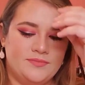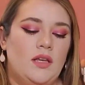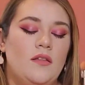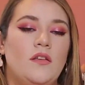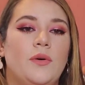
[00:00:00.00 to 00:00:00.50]

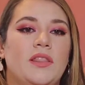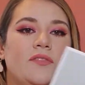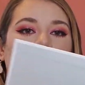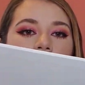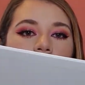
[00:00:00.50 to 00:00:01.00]
So with the
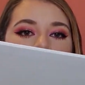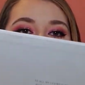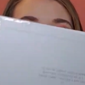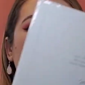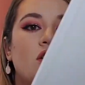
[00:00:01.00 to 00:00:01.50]

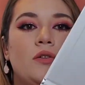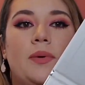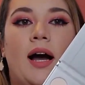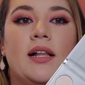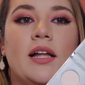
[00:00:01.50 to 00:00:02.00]
volume 2
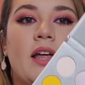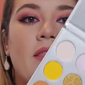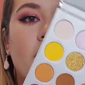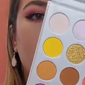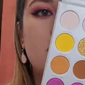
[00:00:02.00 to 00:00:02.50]
palette,
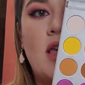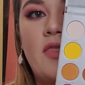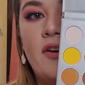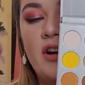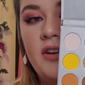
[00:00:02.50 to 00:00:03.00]
there's
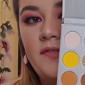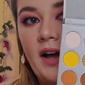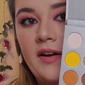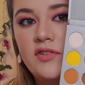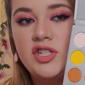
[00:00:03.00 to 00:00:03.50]

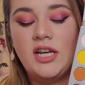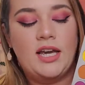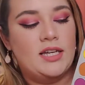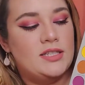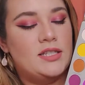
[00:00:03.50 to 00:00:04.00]
35
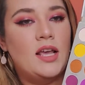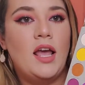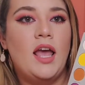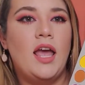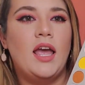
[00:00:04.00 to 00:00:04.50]
shades,
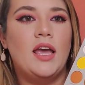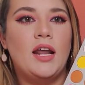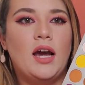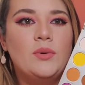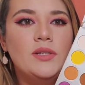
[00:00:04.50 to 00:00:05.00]
and
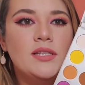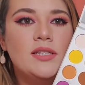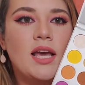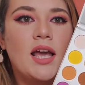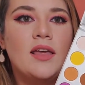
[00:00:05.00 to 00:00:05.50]
I would
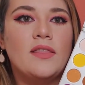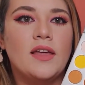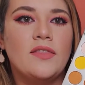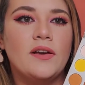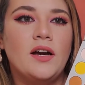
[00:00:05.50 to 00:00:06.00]
say
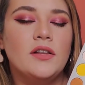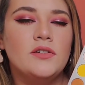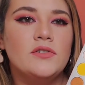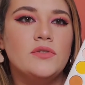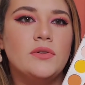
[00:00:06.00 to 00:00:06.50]
like the
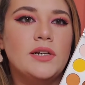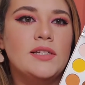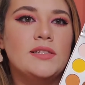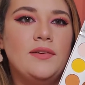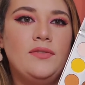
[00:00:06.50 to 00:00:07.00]
color story
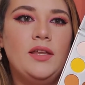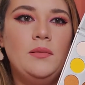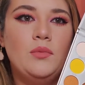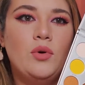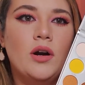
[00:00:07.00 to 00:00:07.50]
is definitely
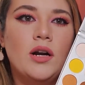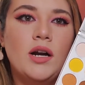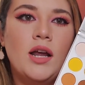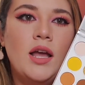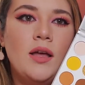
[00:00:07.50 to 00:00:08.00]
more
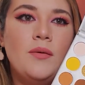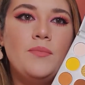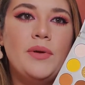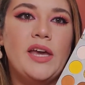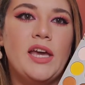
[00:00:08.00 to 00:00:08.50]

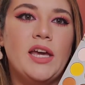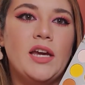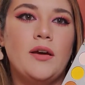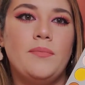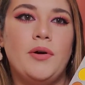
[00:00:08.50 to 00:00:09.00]

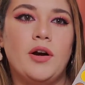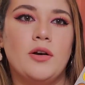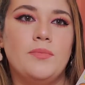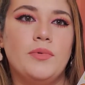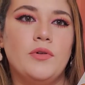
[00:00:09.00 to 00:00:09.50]
pink,
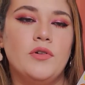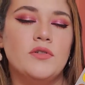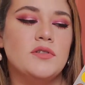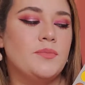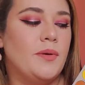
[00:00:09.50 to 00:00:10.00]

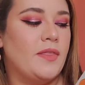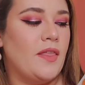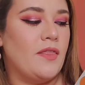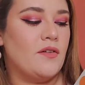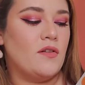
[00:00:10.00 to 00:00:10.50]
purples, but
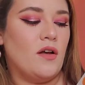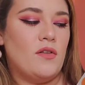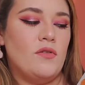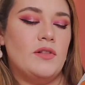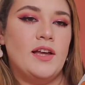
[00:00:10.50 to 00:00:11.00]
then there's
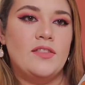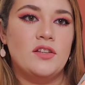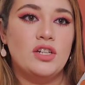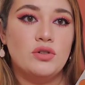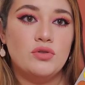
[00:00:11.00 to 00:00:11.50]
also like the
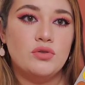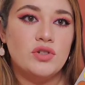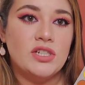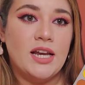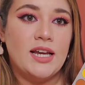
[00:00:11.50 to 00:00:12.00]
neutral
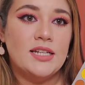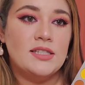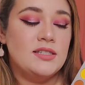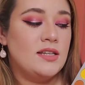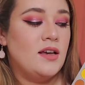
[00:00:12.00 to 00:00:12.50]

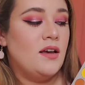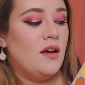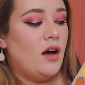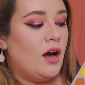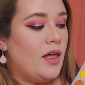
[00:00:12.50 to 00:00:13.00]
shades
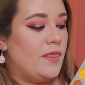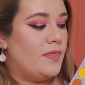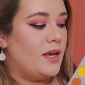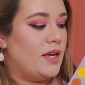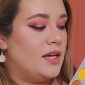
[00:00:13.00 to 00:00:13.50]
on
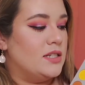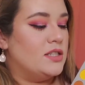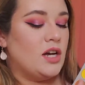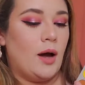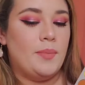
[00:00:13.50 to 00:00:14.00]
the
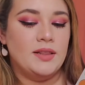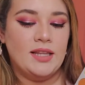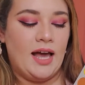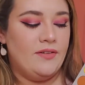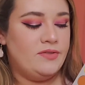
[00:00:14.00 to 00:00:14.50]
top
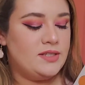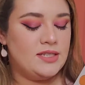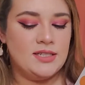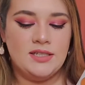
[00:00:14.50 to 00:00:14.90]
left.